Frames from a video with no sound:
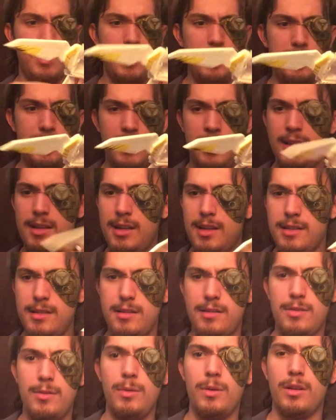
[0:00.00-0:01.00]
He
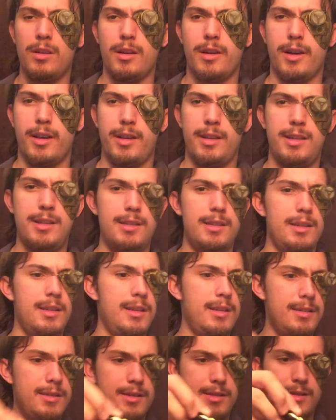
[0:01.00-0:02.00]
doesn't do a lot.
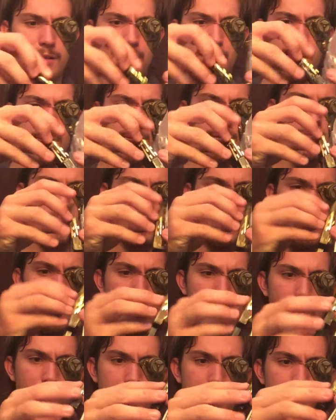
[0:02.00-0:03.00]
He's just kind of like
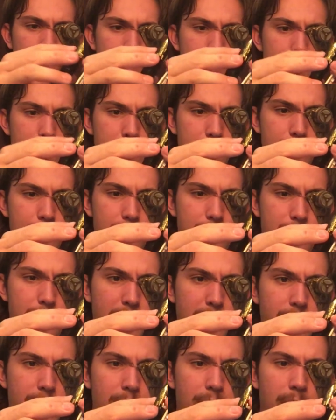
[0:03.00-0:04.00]
that weird
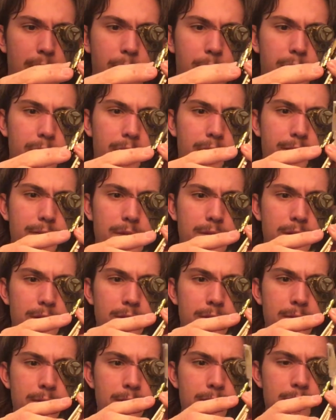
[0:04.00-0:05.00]
pale. I wonder if you
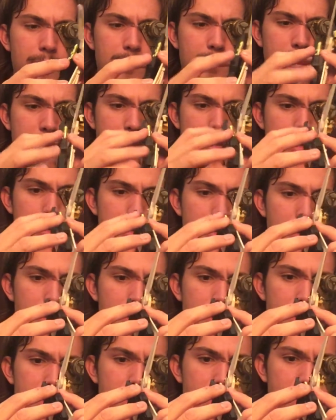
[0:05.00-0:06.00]
could,
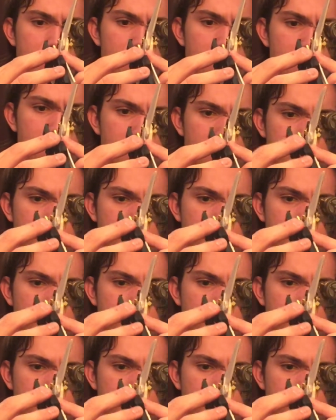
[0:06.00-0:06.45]
can you?